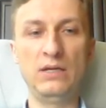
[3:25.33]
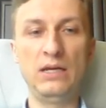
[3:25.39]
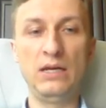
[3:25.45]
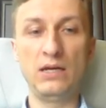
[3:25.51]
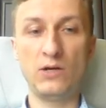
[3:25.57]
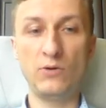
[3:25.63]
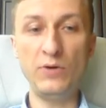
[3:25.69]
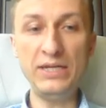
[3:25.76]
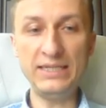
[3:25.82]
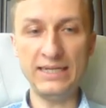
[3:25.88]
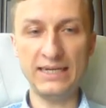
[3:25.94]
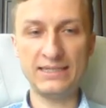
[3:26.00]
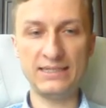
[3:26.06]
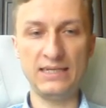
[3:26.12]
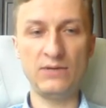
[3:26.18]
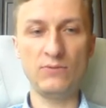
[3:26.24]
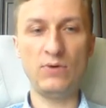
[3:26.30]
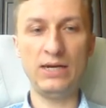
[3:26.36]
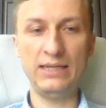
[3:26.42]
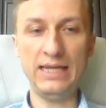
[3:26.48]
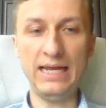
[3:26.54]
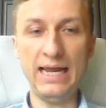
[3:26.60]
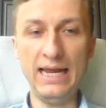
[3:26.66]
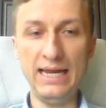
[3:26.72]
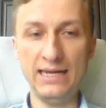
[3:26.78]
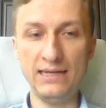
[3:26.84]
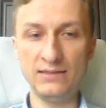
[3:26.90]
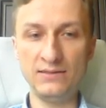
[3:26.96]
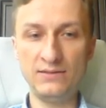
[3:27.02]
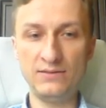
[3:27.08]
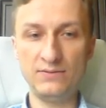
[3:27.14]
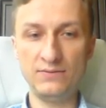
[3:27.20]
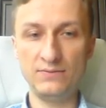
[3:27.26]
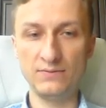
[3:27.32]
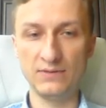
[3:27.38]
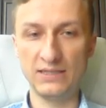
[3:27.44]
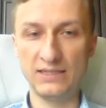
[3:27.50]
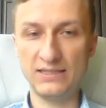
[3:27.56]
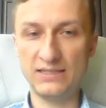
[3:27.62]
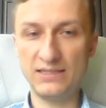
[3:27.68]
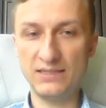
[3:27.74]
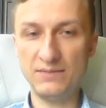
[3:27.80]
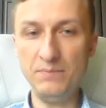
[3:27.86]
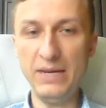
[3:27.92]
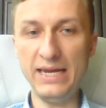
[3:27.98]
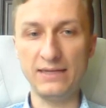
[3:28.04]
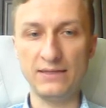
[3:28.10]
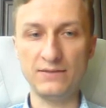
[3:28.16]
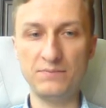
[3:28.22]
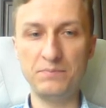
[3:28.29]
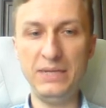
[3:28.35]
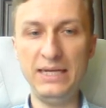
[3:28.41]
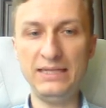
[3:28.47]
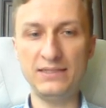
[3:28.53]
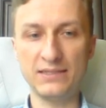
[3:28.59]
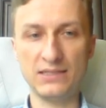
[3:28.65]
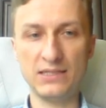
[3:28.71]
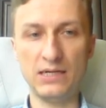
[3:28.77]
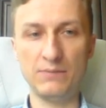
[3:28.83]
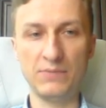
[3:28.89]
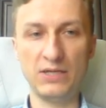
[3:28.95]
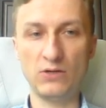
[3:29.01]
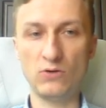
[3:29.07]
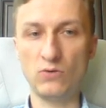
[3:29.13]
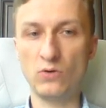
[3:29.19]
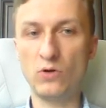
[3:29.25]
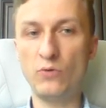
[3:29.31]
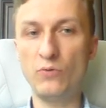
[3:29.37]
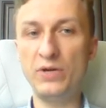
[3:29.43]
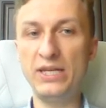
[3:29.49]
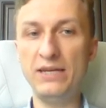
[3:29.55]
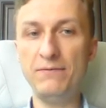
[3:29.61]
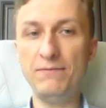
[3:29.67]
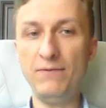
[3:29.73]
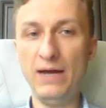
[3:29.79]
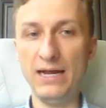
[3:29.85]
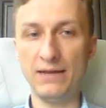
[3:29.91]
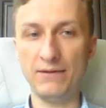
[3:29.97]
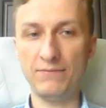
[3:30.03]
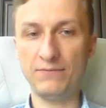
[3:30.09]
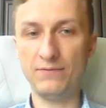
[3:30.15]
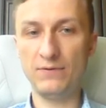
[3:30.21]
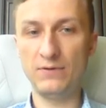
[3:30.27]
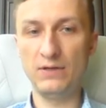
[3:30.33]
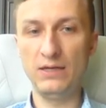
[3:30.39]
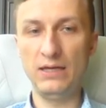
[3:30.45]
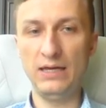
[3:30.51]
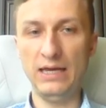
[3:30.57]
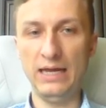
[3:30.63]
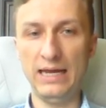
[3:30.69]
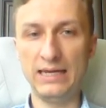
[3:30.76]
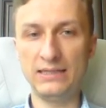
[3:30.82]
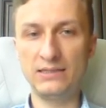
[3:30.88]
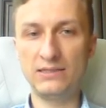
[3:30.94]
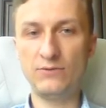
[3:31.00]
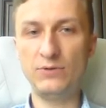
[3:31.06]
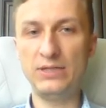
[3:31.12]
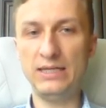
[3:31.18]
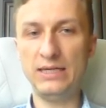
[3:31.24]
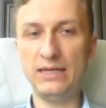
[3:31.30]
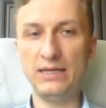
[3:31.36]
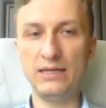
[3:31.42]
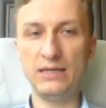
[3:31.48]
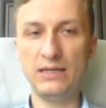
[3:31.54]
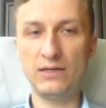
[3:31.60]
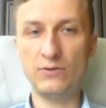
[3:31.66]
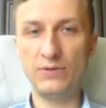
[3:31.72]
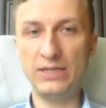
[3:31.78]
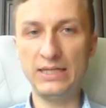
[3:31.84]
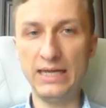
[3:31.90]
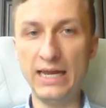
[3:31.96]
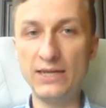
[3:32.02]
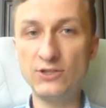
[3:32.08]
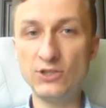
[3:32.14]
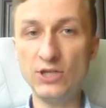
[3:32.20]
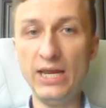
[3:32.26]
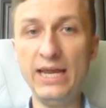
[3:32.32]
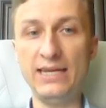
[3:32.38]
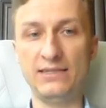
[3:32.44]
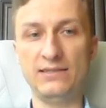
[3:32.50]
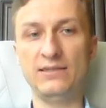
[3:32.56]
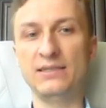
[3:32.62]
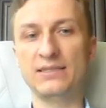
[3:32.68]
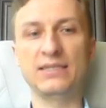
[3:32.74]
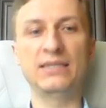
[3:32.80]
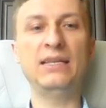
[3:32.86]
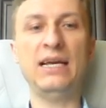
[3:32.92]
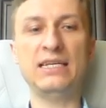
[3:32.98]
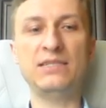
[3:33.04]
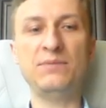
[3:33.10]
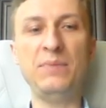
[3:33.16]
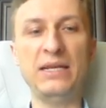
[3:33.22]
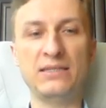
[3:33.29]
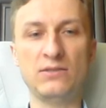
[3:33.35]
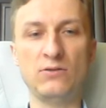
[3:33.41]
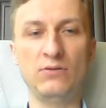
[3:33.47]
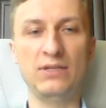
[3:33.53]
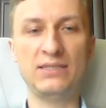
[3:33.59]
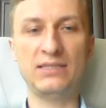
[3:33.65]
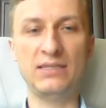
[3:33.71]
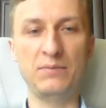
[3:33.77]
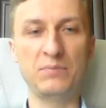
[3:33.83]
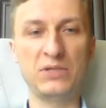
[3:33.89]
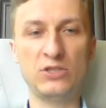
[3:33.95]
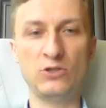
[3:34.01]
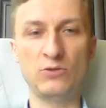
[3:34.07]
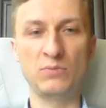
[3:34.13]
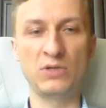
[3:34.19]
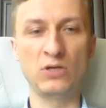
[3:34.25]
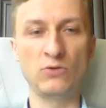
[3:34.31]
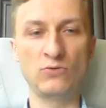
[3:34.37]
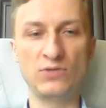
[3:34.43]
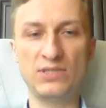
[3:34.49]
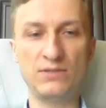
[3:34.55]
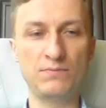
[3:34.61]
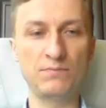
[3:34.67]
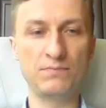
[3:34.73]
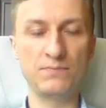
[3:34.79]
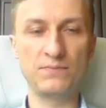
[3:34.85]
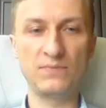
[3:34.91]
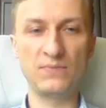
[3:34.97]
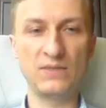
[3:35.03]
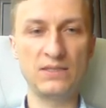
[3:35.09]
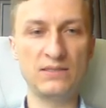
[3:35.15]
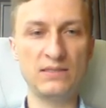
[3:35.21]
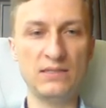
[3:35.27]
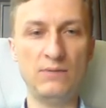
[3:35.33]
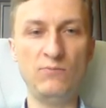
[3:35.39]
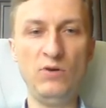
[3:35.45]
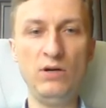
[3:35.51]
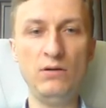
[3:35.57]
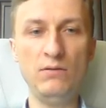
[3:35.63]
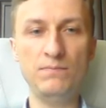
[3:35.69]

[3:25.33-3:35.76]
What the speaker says: queen takes e1, and this is mate is coming, or queen e5, and queen h8 is a nice mate. So let's say bishop goes somewhere,